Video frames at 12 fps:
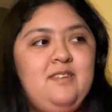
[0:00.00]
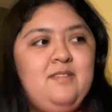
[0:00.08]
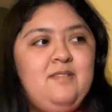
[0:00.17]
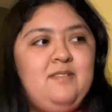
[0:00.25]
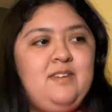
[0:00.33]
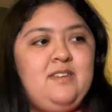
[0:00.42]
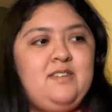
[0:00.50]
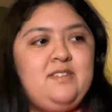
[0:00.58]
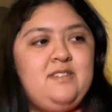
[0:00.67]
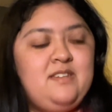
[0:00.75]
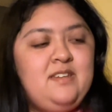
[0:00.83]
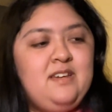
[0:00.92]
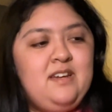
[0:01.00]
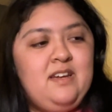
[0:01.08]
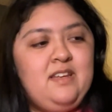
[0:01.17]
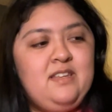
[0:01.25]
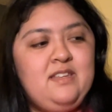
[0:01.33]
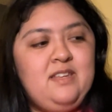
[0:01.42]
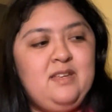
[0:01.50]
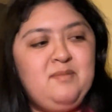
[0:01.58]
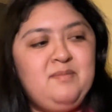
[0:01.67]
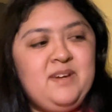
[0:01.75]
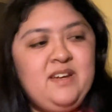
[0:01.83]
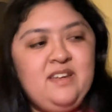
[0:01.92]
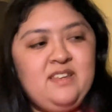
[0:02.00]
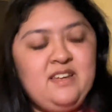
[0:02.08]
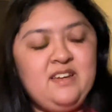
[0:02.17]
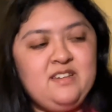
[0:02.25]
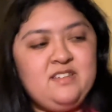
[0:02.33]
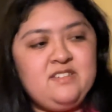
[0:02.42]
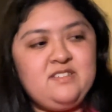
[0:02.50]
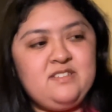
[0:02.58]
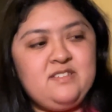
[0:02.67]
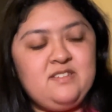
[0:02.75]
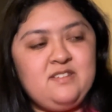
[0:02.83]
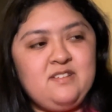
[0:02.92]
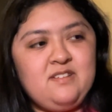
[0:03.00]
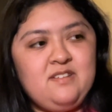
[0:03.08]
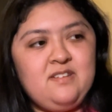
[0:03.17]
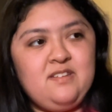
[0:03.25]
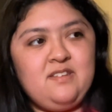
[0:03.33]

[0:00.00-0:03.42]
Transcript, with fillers: Which I did buy like a shirt.